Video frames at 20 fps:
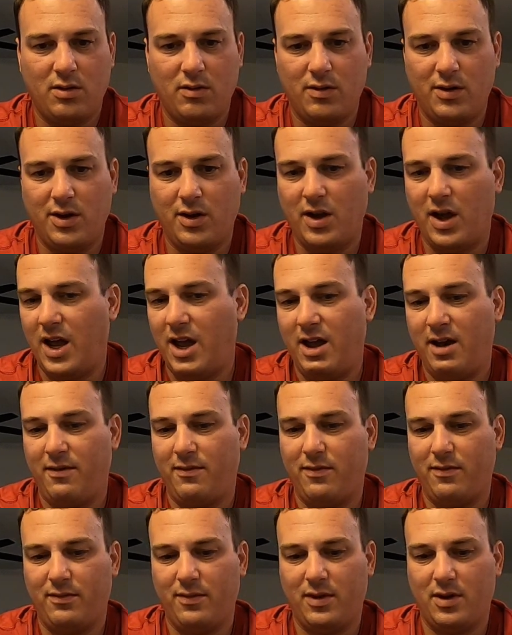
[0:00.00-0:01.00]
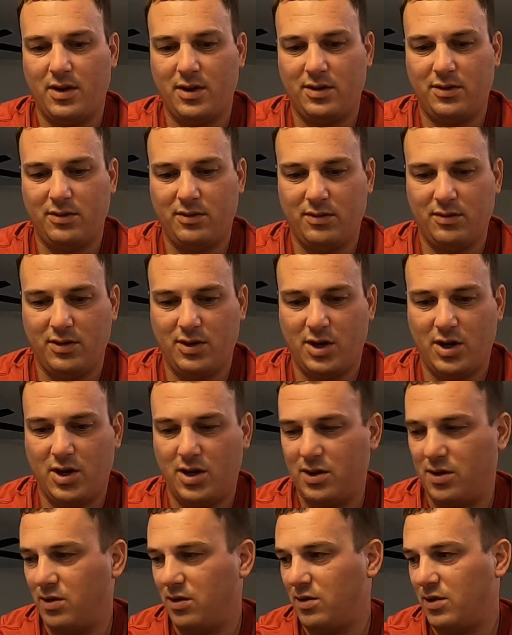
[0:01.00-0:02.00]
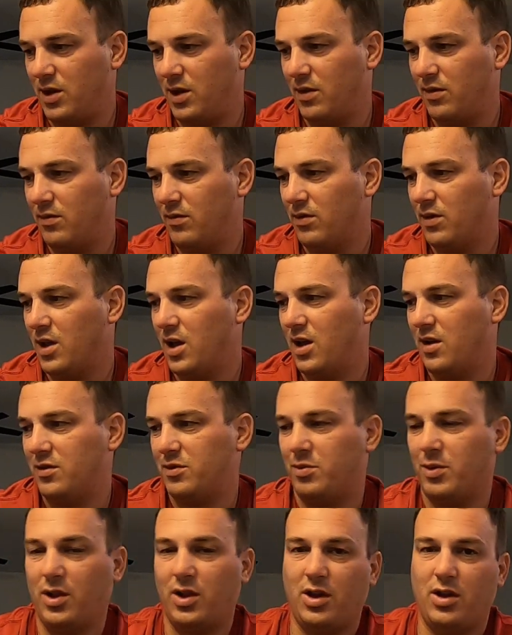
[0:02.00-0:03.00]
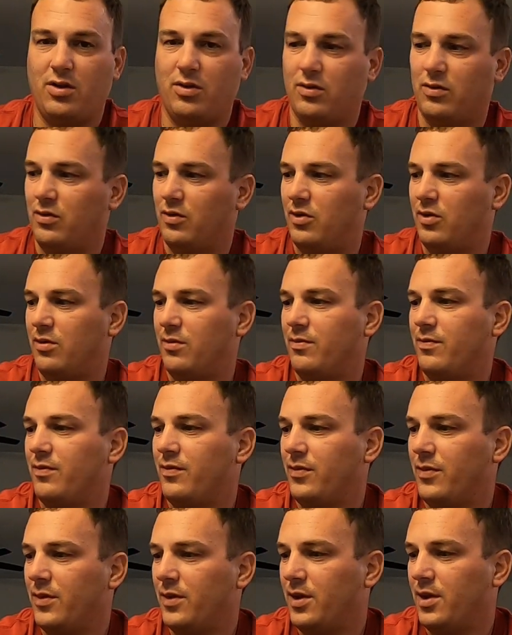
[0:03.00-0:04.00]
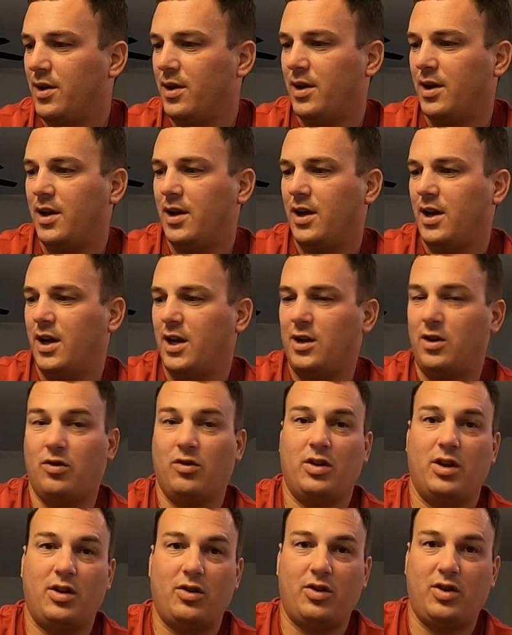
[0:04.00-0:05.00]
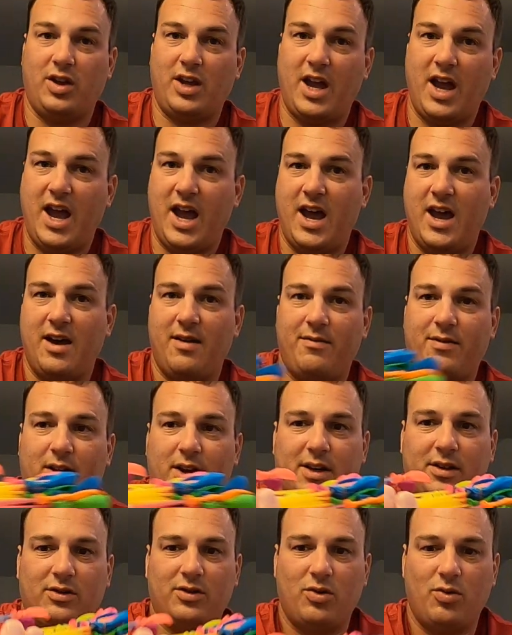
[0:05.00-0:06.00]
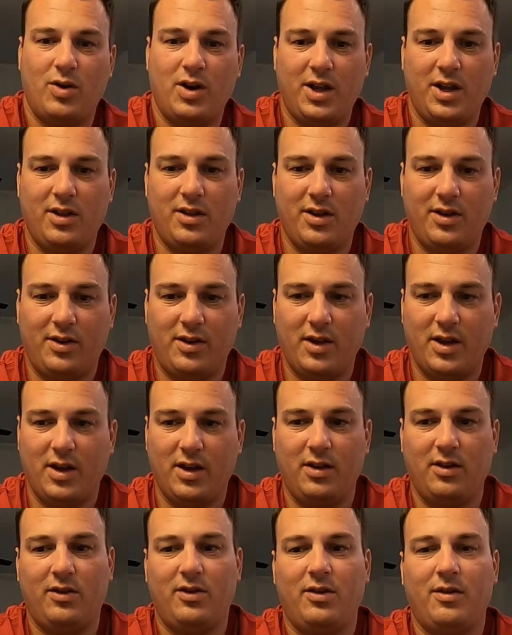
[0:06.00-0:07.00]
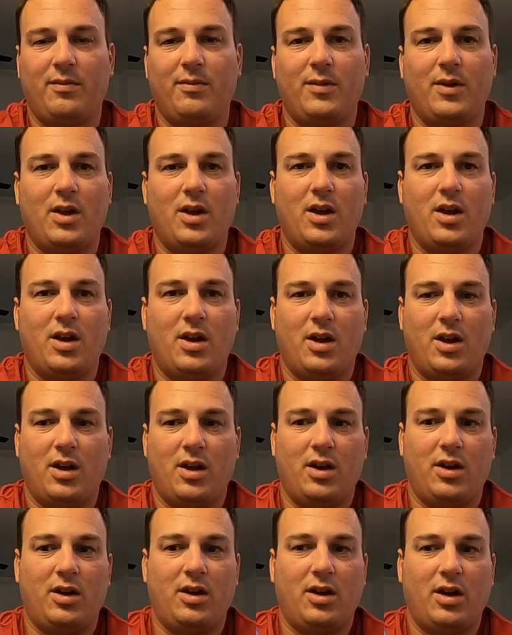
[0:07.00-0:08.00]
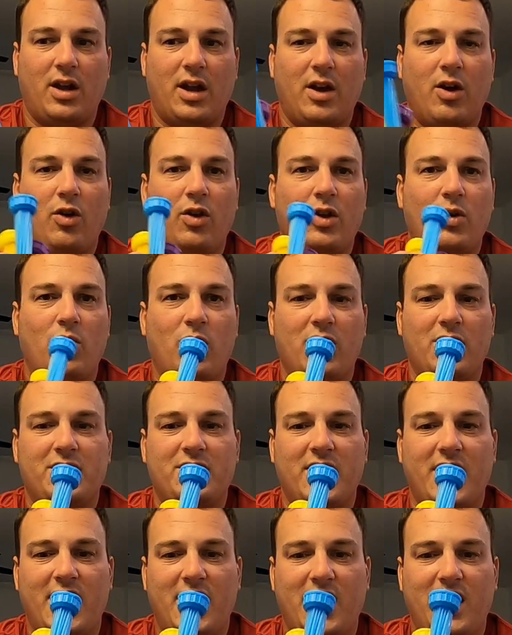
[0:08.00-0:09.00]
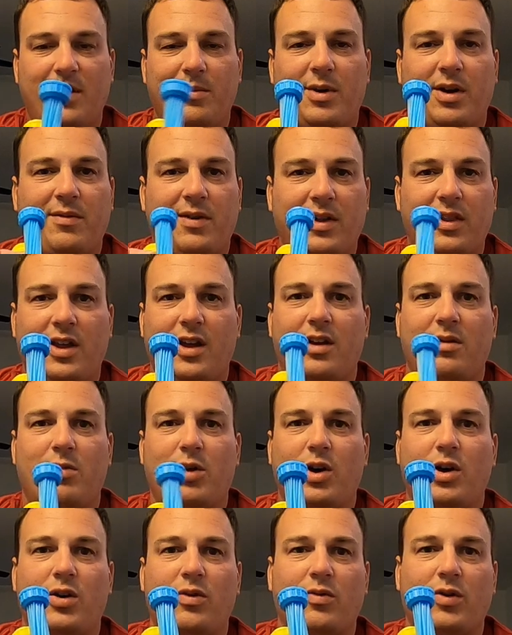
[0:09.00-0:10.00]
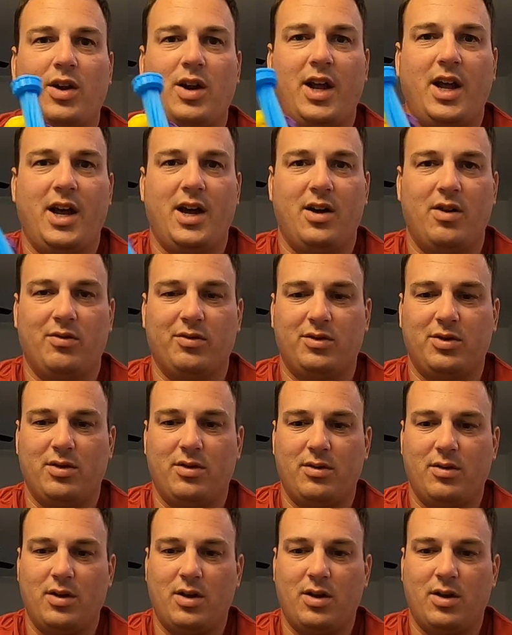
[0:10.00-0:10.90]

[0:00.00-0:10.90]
when you have a daughter that loves balloons, and you literally have like 20 of these things, only one time have I let them all run out.